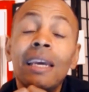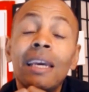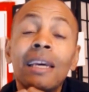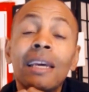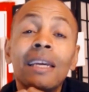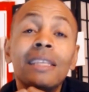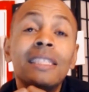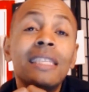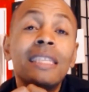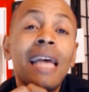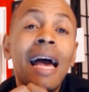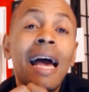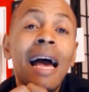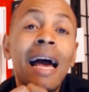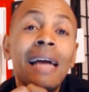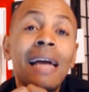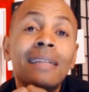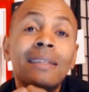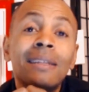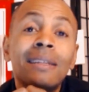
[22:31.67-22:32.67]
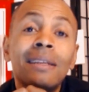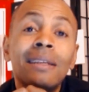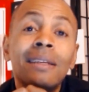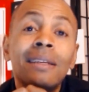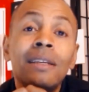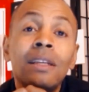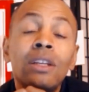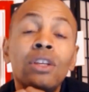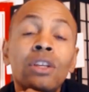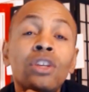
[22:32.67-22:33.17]
is that
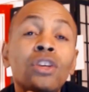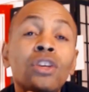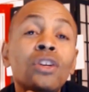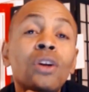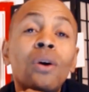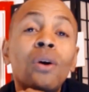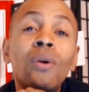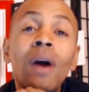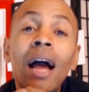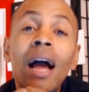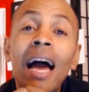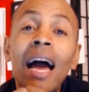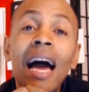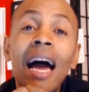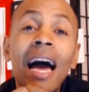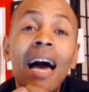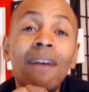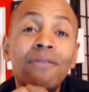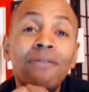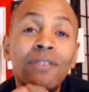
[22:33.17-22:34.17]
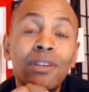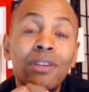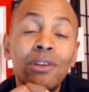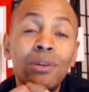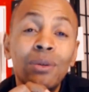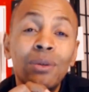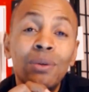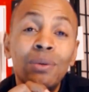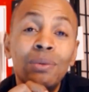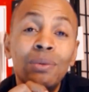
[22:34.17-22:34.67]
you don't have
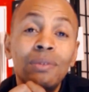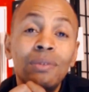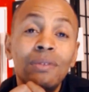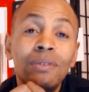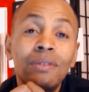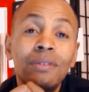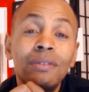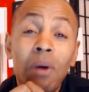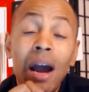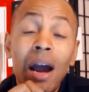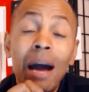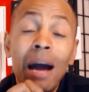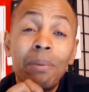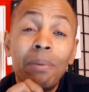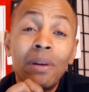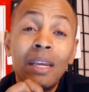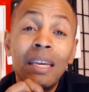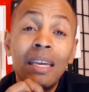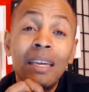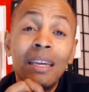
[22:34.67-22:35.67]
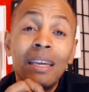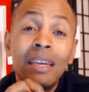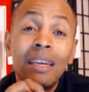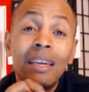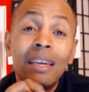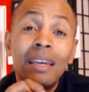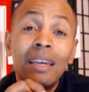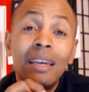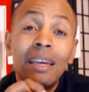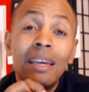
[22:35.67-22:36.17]
to own property
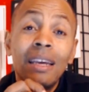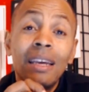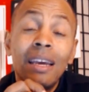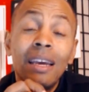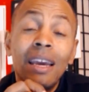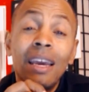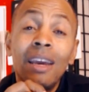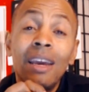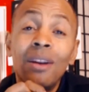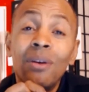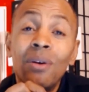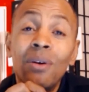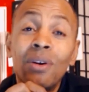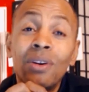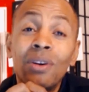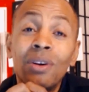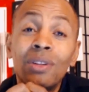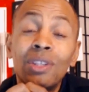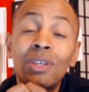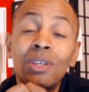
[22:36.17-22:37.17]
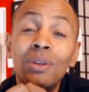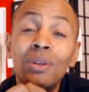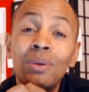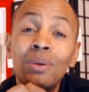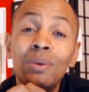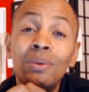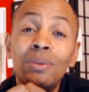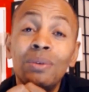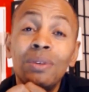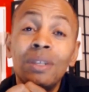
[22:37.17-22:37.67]
in order
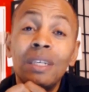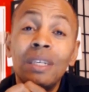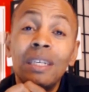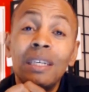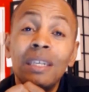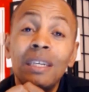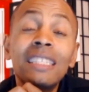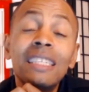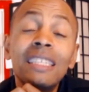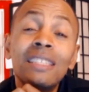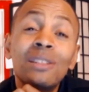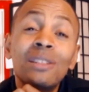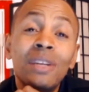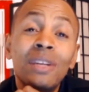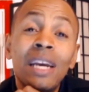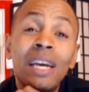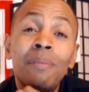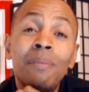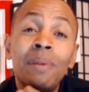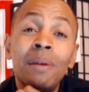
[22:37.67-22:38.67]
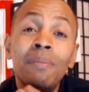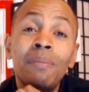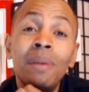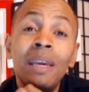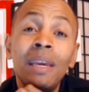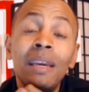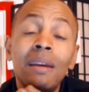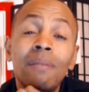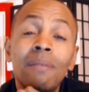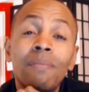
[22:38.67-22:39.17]
to have listings on
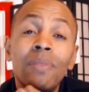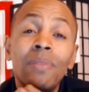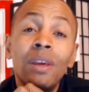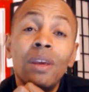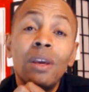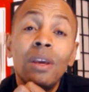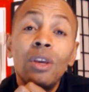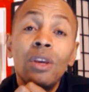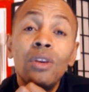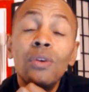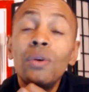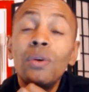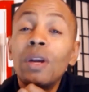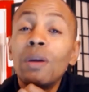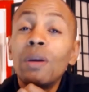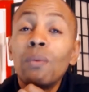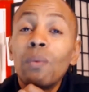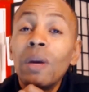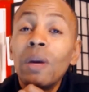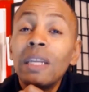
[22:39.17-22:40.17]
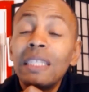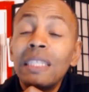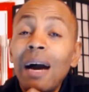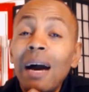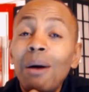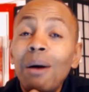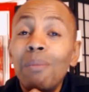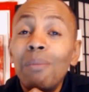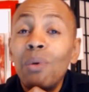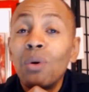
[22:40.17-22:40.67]
Airbnb. You can rent
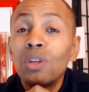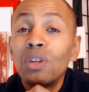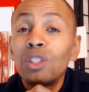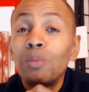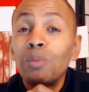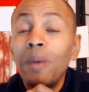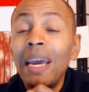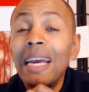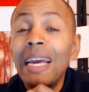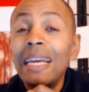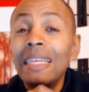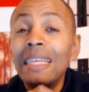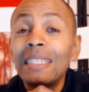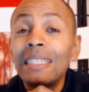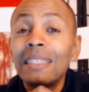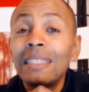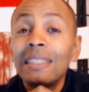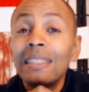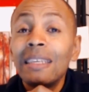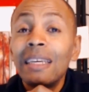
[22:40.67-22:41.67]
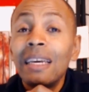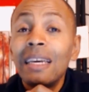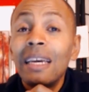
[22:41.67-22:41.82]
out more space,